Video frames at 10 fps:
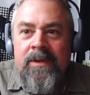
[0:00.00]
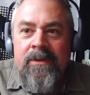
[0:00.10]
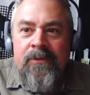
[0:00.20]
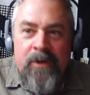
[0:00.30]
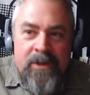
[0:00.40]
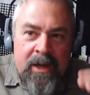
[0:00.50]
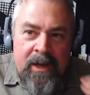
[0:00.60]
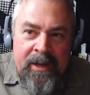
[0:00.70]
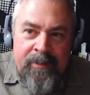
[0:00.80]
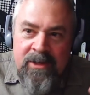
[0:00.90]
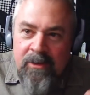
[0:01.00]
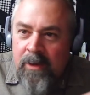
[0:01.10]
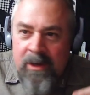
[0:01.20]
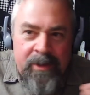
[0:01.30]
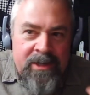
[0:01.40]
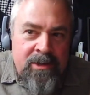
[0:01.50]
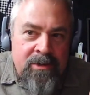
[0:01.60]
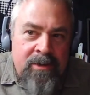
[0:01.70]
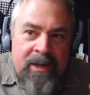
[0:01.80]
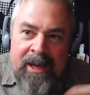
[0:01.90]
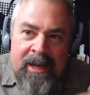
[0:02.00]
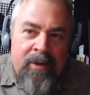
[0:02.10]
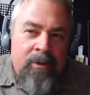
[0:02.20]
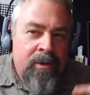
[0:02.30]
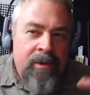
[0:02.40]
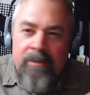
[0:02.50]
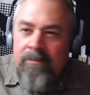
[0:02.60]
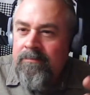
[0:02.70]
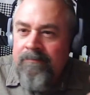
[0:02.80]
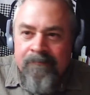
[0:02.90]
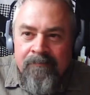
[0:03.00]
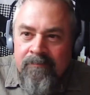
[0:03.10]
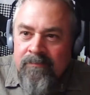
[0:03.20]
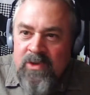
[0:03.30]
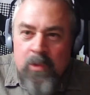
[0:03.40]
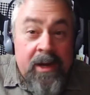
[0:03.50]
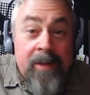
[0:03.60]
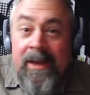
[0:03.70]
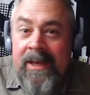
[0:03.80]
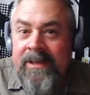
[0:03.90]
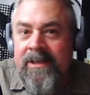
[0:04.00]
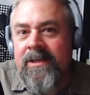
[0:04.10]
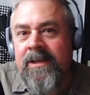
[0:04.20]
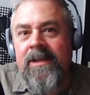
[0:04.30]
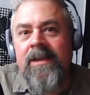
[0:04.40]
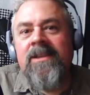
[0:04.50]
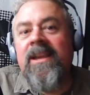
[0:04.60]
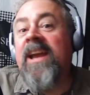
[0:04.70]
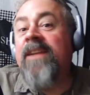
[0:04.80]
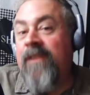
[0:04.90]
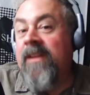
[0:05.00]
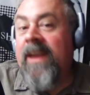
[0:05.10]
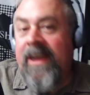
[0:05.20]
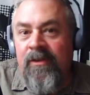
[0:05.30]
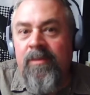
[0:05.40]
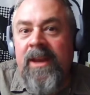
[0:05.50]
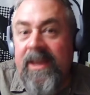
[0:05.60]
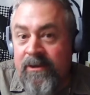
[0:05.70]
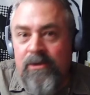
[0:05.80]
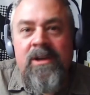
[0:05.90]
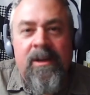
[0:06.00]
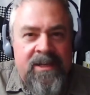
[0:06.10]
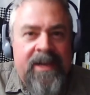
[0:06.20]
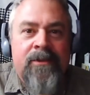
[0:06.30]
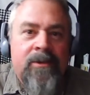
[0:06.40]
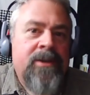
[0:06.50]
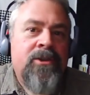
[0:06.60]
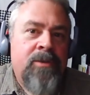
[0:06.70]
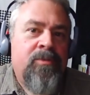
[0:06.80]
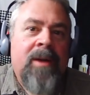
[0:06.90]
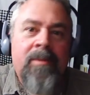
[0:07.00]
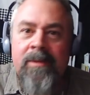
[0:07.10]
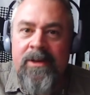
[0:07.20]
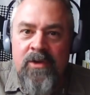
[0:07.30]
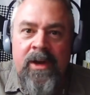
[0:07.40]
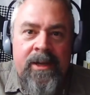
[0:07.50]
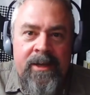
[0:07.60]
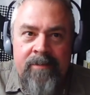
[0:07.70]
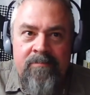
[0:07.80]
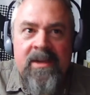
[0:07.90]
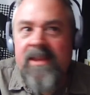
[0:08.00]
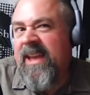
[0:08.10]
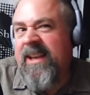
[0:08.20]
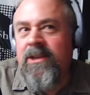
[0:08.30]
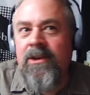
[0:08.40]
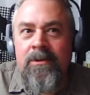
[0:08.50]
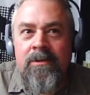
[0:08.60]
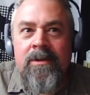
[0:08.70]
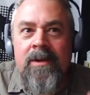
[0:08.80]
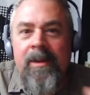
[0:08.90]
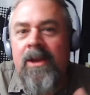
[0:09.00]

for time. So what did we do? An hour and 20 minutes? I kind of feel like everybody else who comes after us should probably try to hit that too. I mean, no